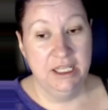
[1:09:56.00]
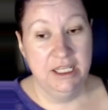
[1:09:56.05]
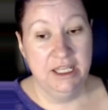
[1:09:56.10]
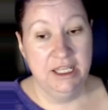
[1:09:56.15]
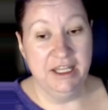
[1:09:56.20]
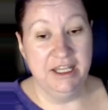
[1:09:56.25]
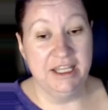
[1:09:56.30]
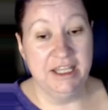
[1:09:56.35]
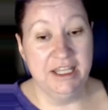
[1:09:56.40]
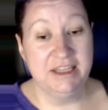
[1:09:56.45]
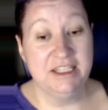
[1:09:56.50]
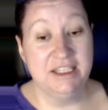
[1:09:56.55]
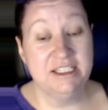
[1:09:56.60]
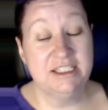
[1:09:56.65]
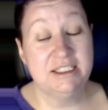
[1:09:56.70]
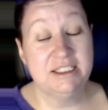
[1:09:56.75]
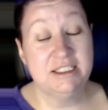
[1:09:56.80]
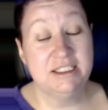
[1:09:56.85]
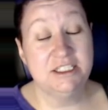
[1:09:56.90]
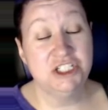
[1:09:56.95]
that the
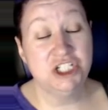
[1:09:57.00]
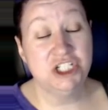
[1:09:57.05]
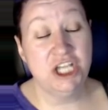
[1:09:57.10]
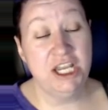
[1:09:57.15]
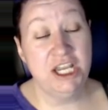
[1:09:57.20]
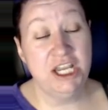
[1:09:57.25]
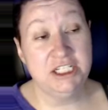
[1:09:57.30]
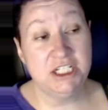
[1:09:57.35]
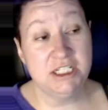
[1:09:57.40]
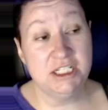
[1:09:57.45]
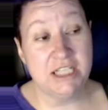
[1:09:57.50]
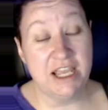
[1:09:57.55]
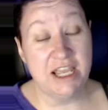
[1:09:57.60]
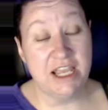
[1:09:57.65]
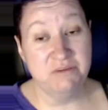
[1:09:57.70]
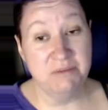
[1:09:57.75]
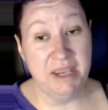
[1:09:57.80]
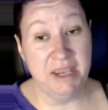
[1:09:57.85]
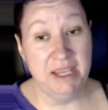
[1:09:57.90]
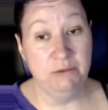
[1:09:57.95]
changes
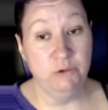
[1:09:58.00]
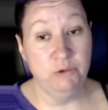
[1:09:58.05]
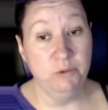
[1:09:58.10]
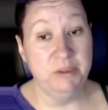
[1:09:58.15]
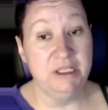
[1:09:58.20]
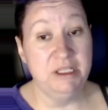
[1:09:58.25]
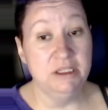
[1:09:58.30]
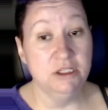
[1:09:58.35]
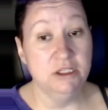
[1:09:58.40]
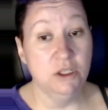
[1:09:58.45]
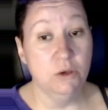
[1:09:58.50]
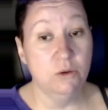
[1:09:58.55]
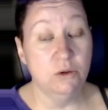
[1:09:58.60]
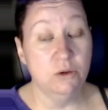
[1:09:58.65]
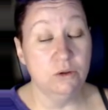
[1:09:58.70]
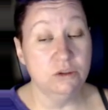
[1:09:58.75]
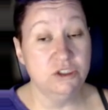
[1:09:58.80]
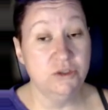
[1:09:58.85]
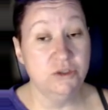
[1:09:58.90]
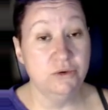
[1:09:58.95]
I've made will be
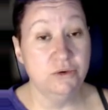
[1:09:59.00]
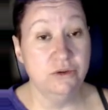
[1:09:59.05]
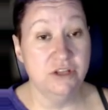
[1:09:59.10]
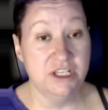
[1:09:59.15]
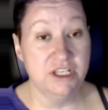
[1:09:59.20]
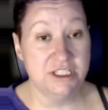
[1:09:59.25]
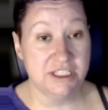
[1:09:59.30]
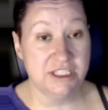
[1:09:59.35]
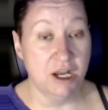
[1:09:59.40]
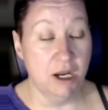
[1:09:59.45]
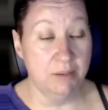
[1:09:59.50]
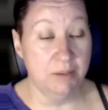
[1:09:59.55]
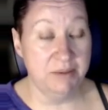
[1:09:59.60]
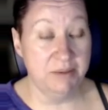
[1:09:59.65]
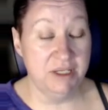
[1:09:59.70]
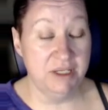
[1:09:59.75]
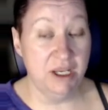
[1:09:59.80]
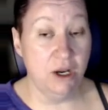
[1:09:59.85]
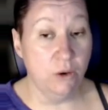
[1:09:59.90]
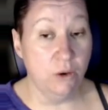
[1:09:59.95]
local to this
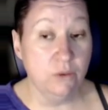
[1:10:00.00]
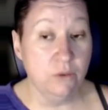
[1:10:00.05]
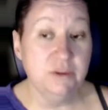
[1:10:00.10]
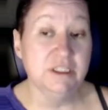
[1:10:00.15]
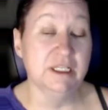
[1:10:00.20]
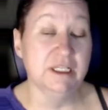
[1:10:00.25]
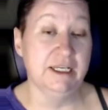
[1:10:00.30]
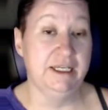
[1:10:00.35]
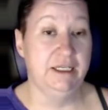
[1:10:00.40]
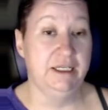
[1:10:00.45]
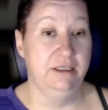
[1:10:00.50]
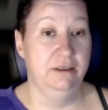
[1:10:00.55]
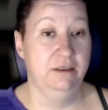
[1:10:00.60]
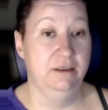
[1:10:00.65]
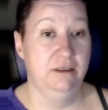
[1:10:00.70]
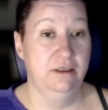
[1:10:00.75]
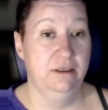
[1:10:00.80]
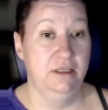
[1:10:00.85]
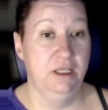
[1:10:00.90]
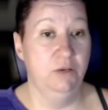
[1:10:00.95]
copy only.
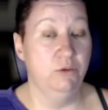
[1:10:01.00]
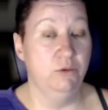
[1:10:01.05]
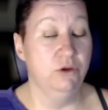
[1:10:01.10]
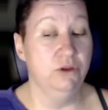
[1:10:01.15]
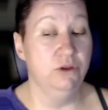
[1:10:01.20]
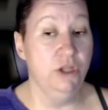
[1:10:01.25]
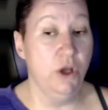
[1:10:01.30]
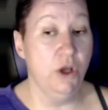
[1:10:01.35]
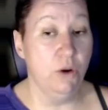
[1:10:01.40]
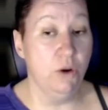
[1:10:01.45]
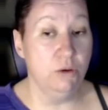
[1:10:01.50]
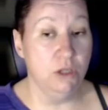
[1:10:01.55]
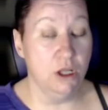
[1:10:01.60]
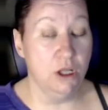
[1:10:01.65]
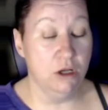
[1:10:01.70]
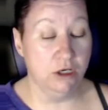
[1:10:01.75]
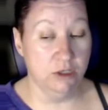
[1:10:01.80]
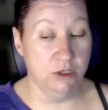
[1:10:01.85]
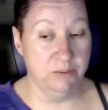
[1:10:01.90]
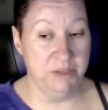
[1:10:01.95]
It will no
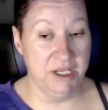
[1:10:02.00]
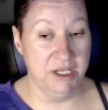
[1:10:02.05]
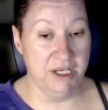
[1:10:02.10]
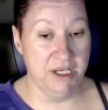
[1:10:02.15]
longer be a